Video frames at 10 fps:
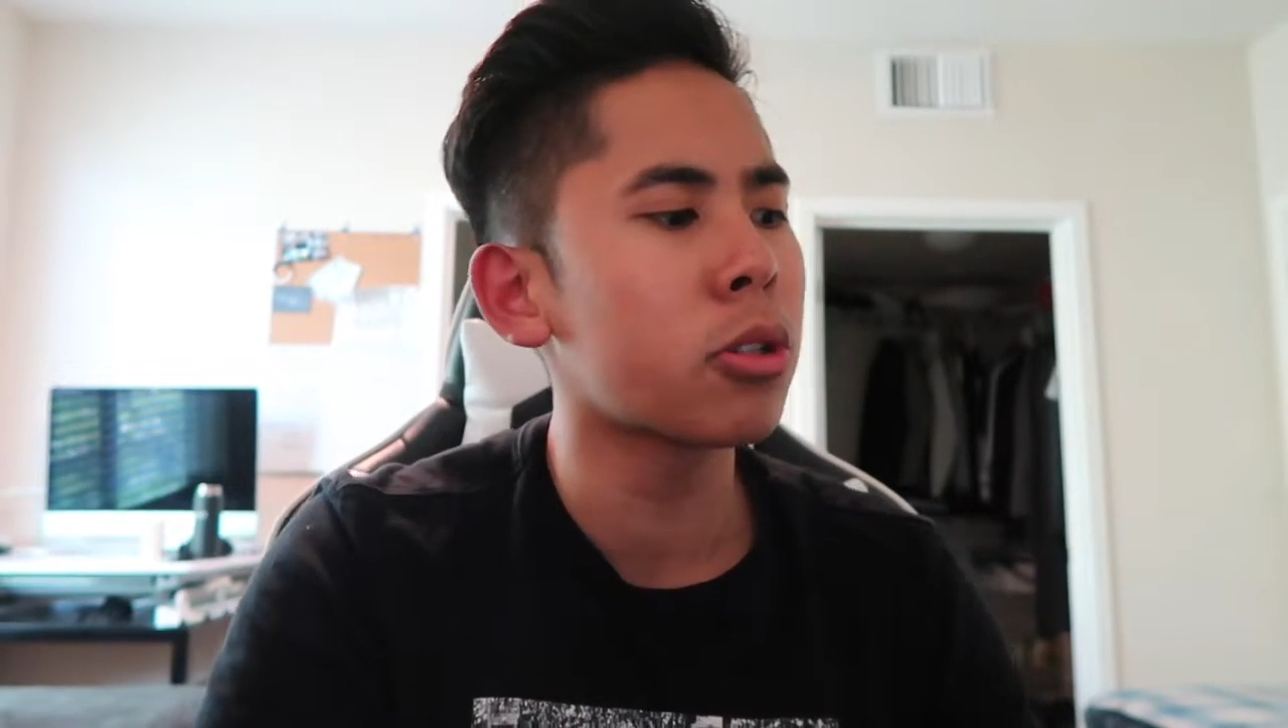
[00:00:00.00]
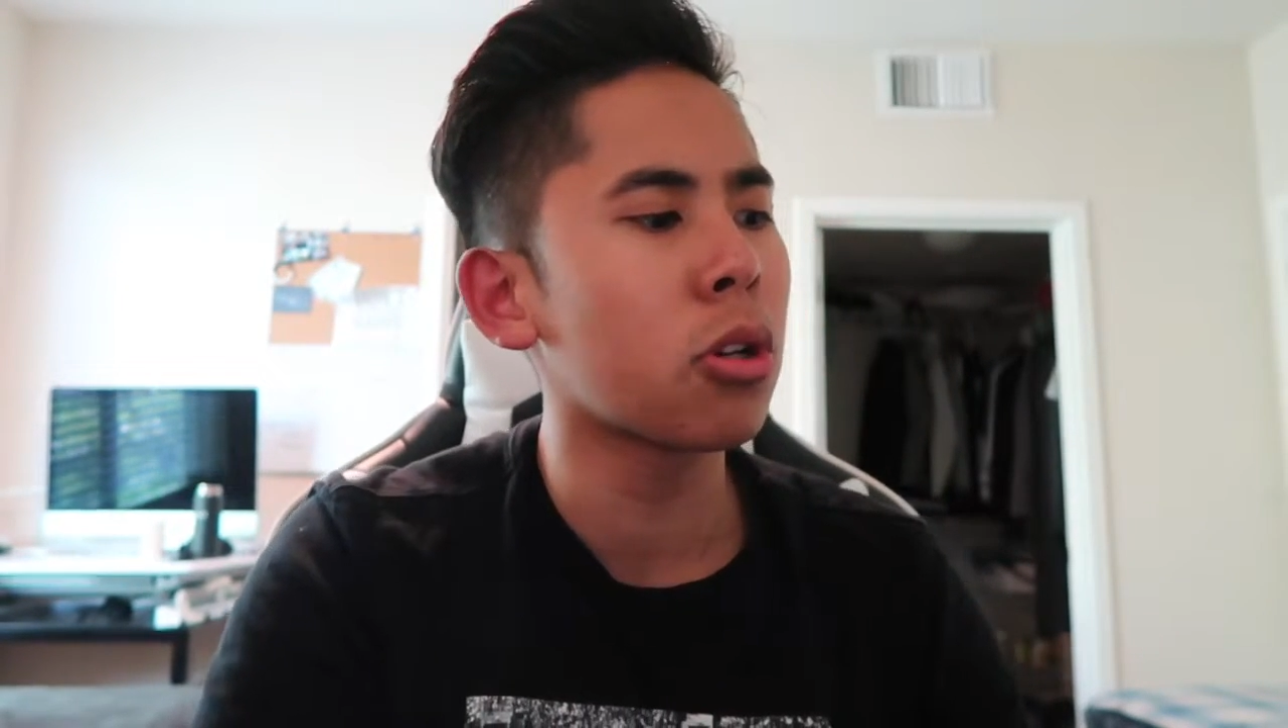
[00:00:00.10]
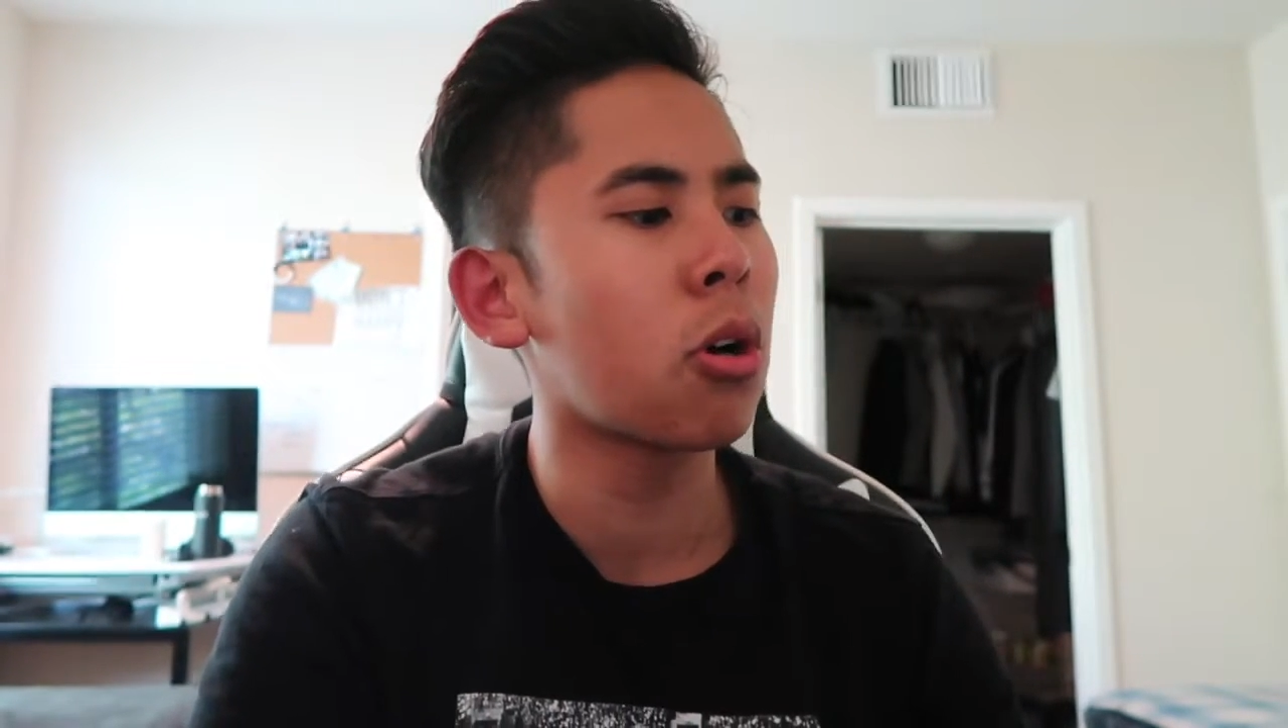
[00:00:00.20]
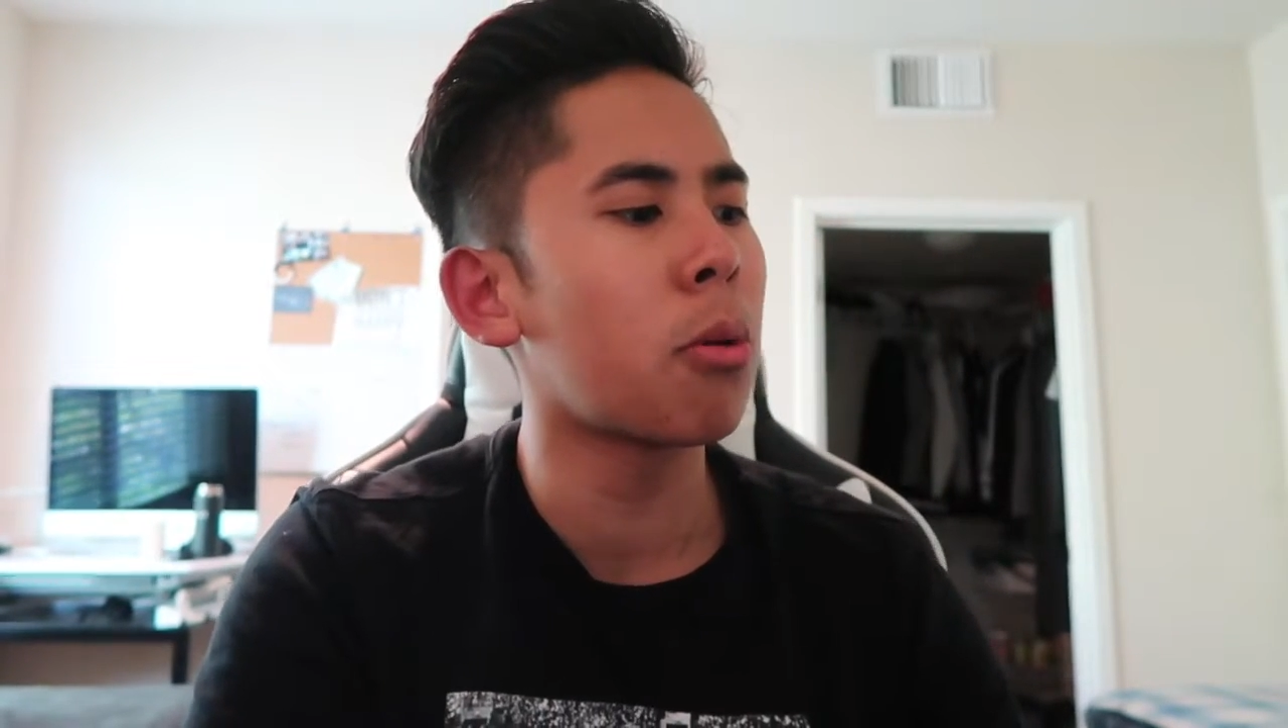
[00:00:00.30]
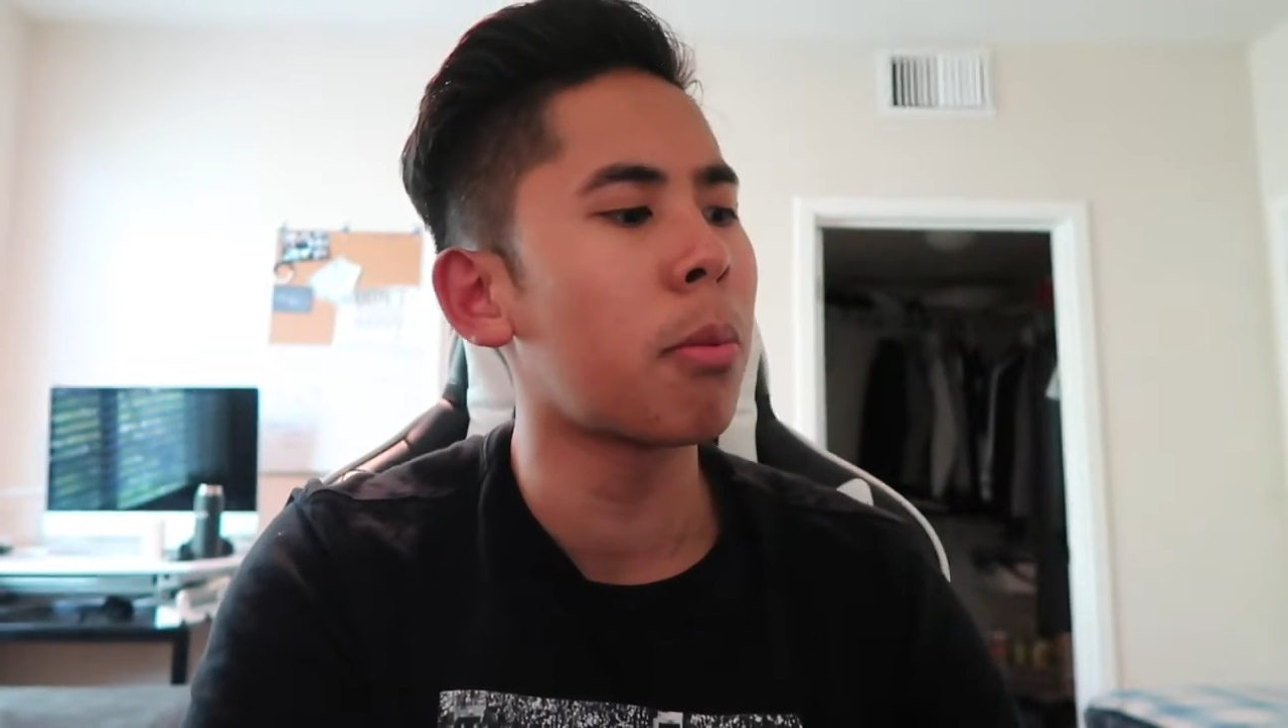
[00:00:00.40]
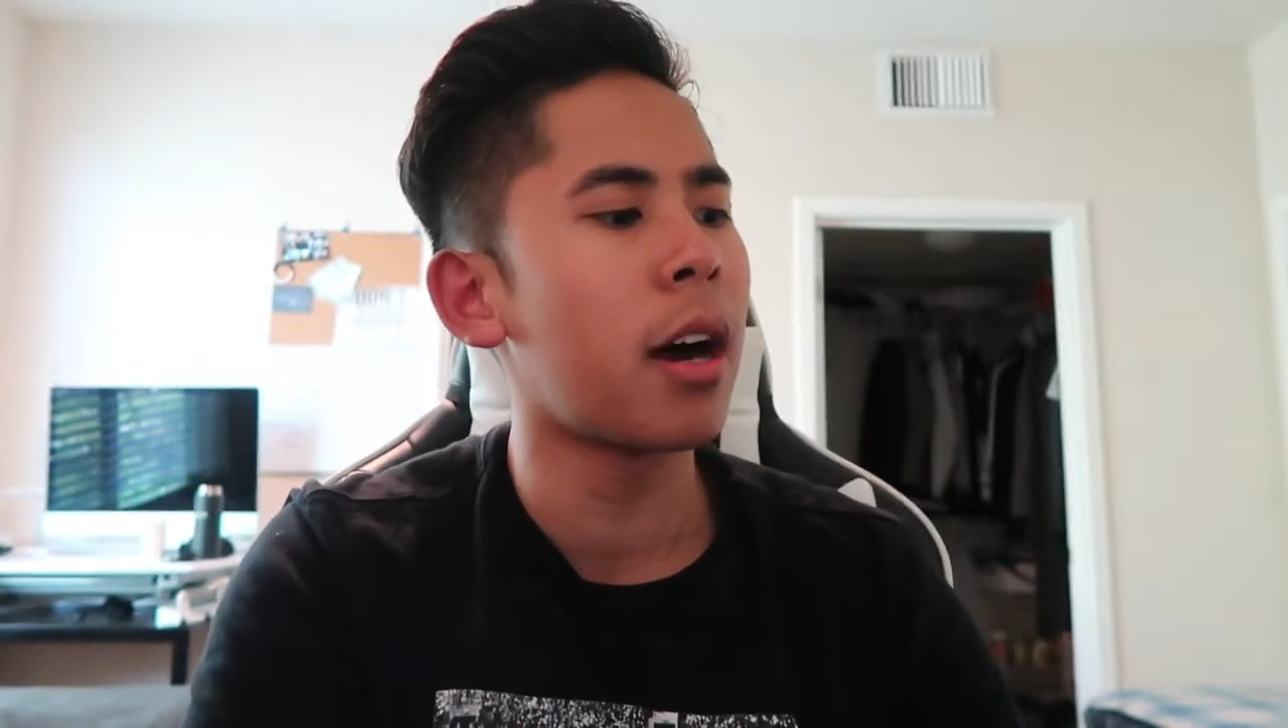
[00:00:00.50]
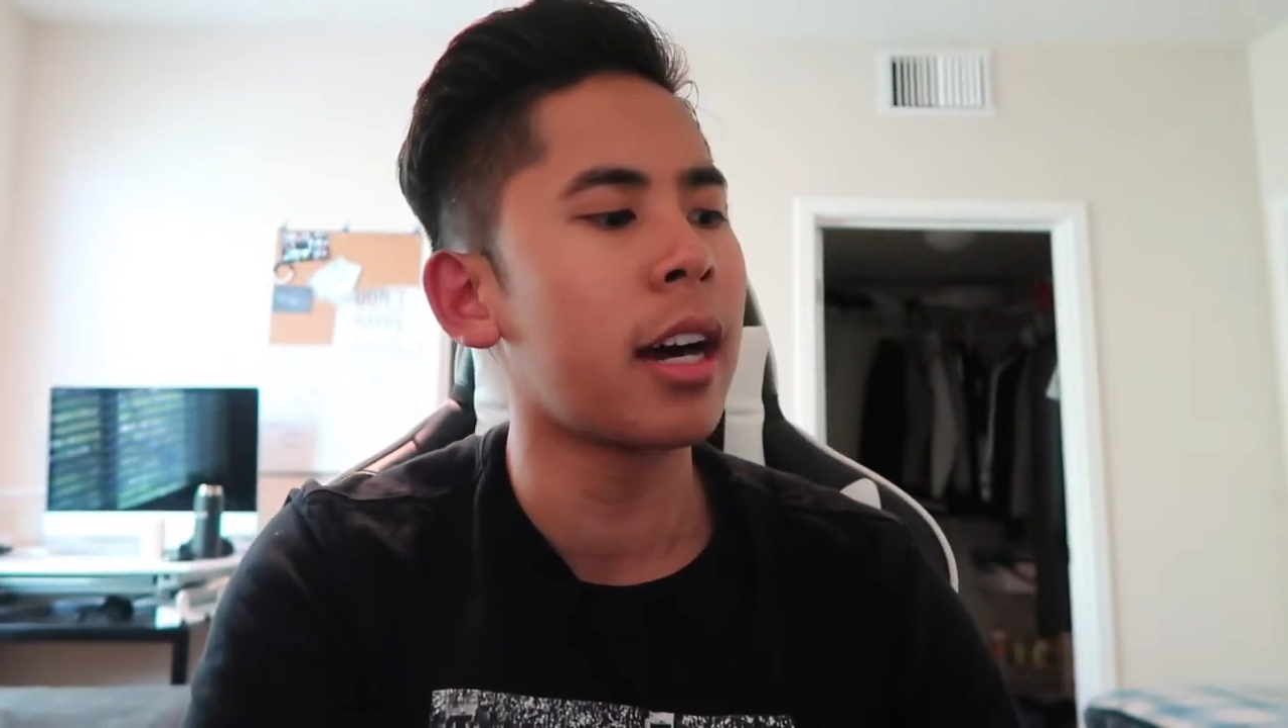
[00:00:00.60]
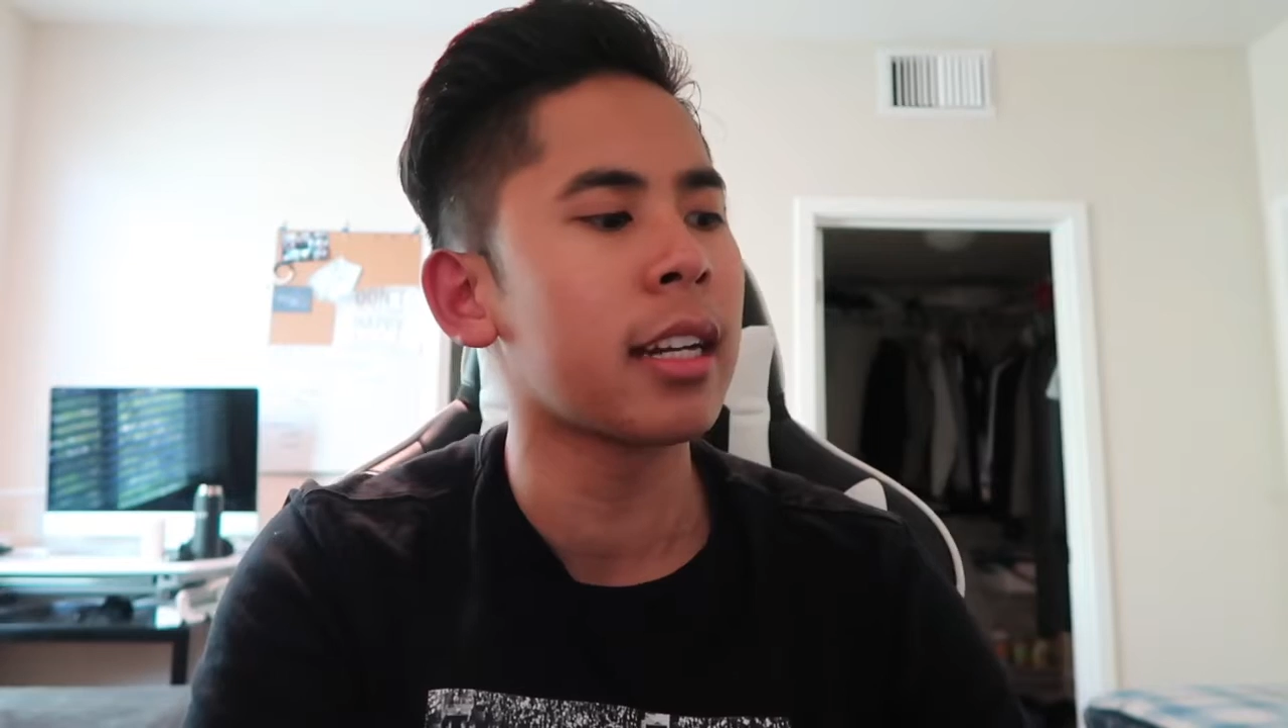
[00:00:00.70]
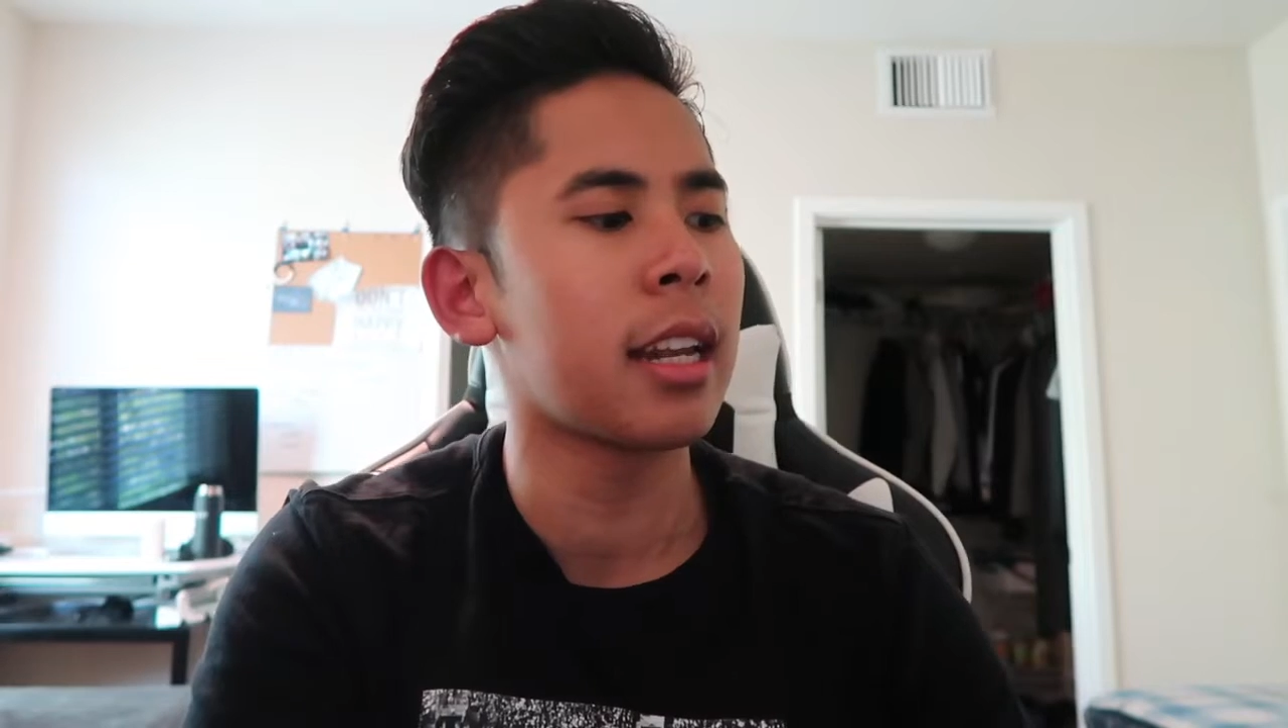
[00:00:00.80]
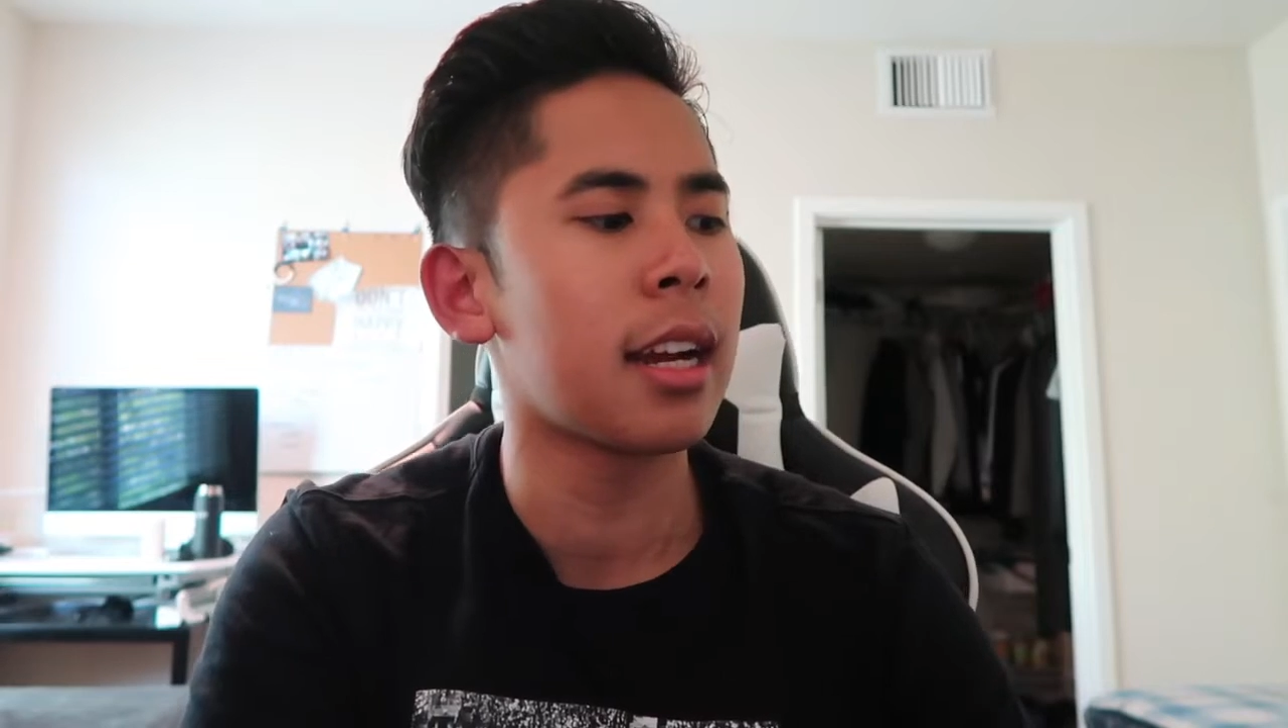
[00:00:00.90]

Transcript: sobrang